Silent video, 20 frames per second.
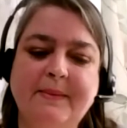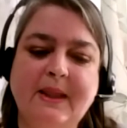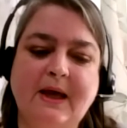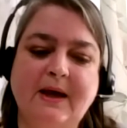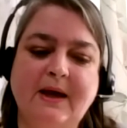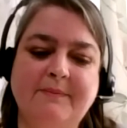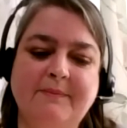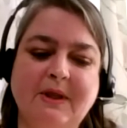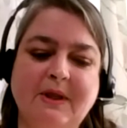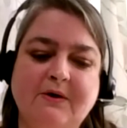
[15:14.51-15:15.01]

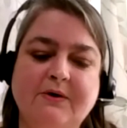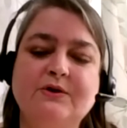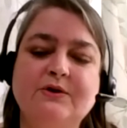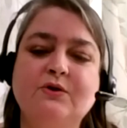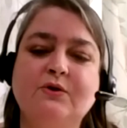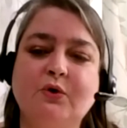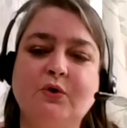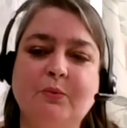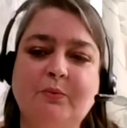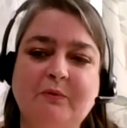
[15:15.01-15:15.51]
There is
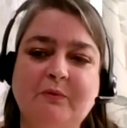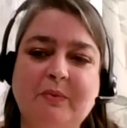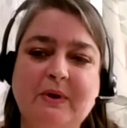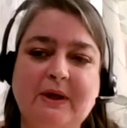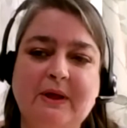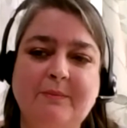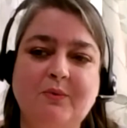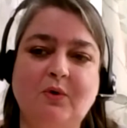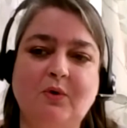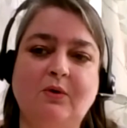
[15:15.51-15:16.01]
a group of
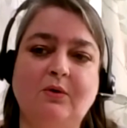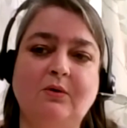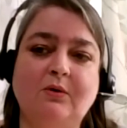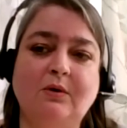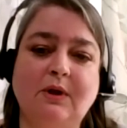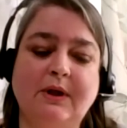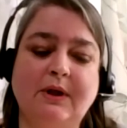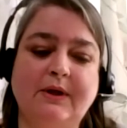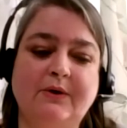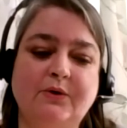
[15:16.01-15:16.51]
people
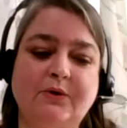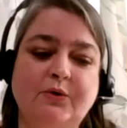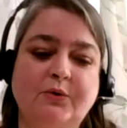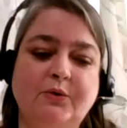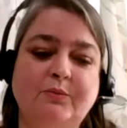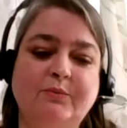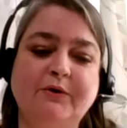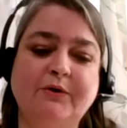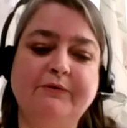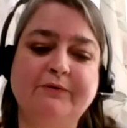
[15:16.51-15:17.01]
who
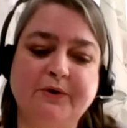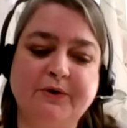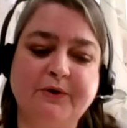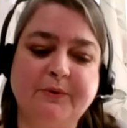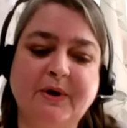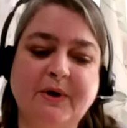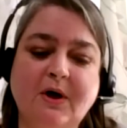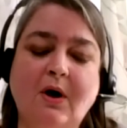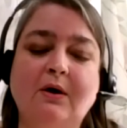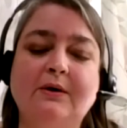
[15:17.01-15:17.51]
prefer to be
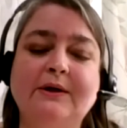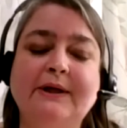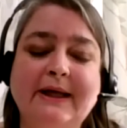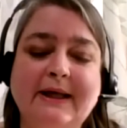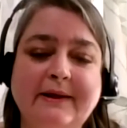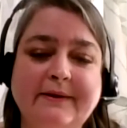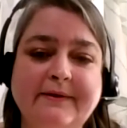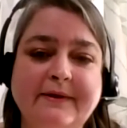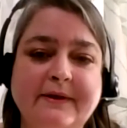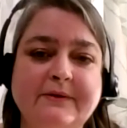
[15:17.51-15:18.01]
called
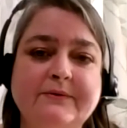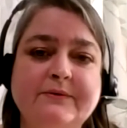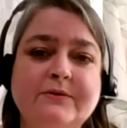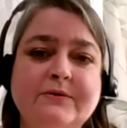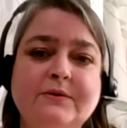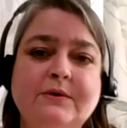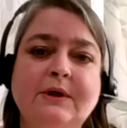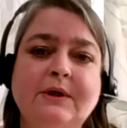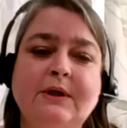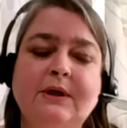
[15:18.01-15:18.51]

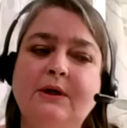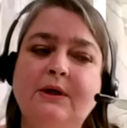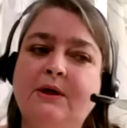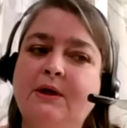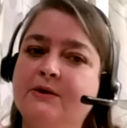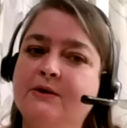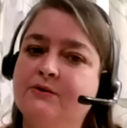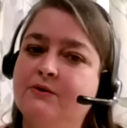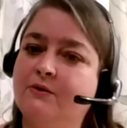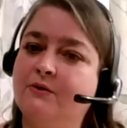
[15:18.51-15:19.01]
heathens,
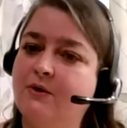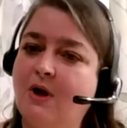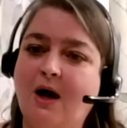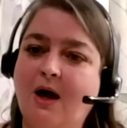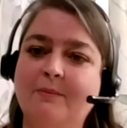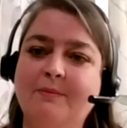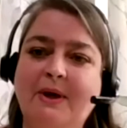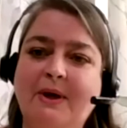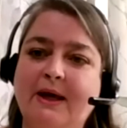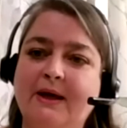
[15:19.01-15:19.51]
so
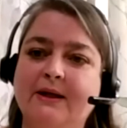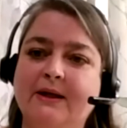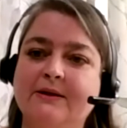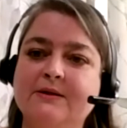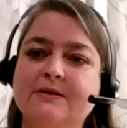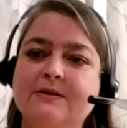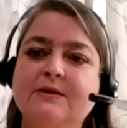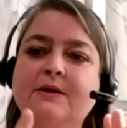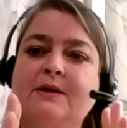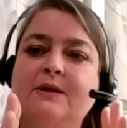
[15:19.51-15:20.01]
not
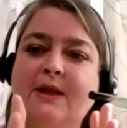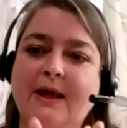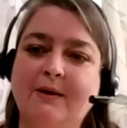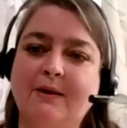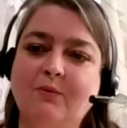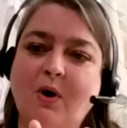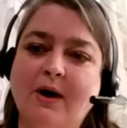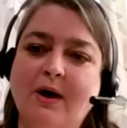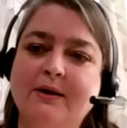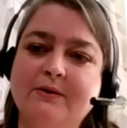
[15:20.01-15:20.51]
pagans. They
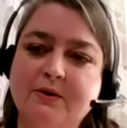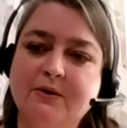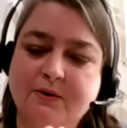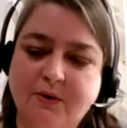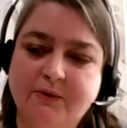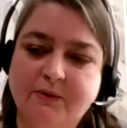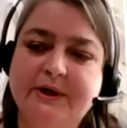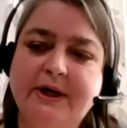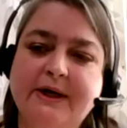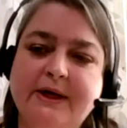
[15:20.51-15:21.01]
want their
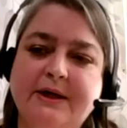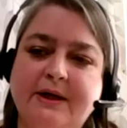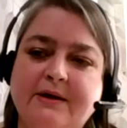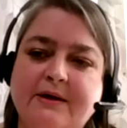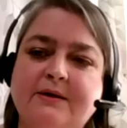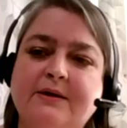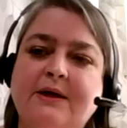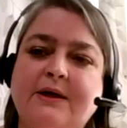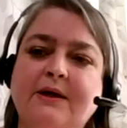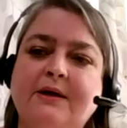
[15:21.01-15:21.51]
own
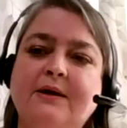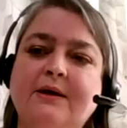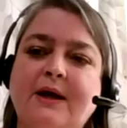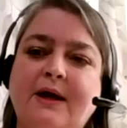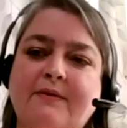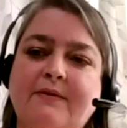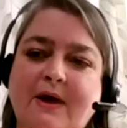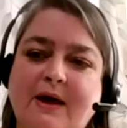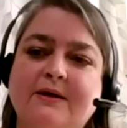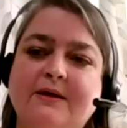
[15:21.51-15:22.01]
identity,
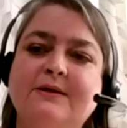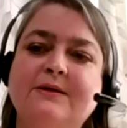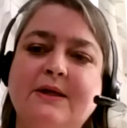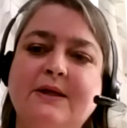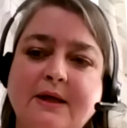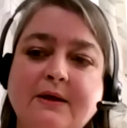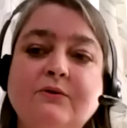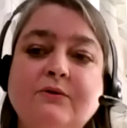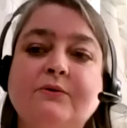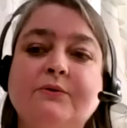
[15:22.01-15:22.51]
and that is
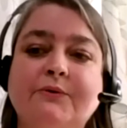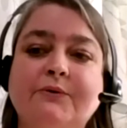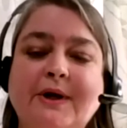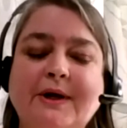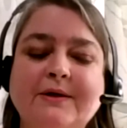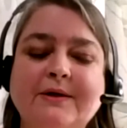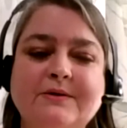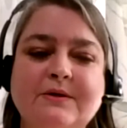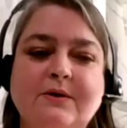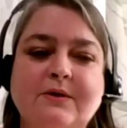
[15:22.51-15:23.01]
heathenry.
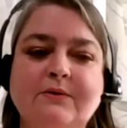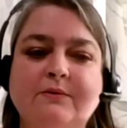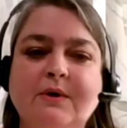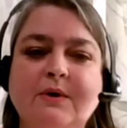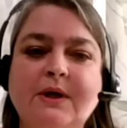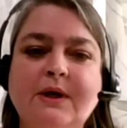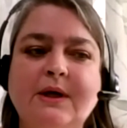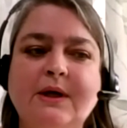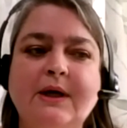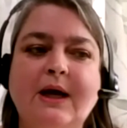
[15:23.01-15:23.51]
So
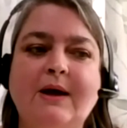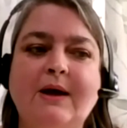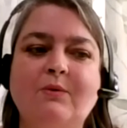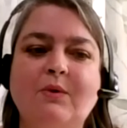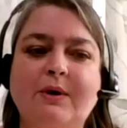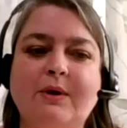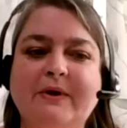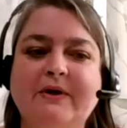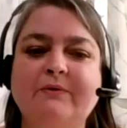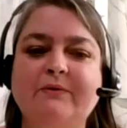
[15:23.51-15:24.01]
I want
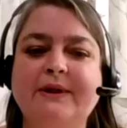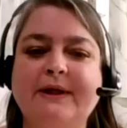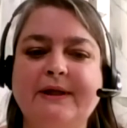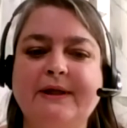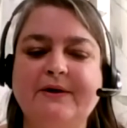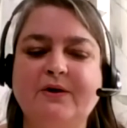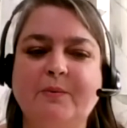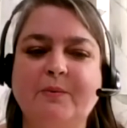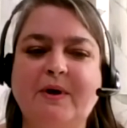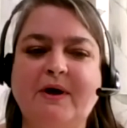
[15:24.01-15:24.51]
to be really
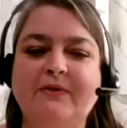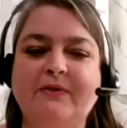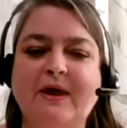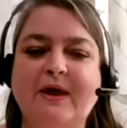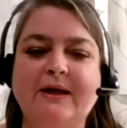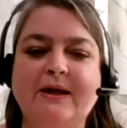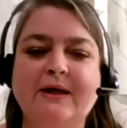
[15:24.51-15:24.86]
clear about that.